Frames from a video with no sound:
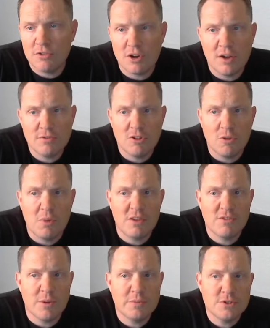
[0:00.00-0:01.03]
are often the best
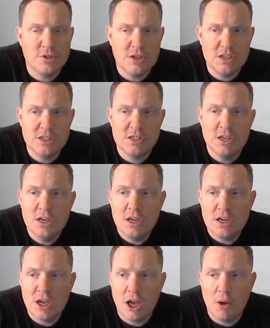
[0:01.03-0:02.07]
opportunities
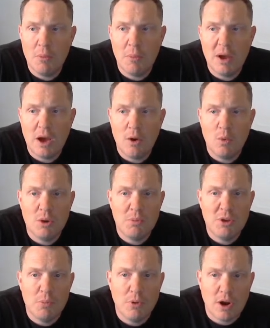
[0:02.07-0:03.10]
come about when
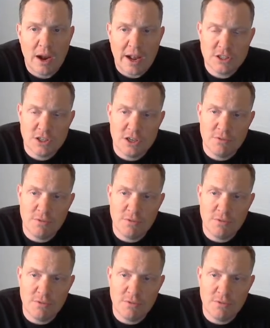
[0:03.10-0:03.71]
people are actually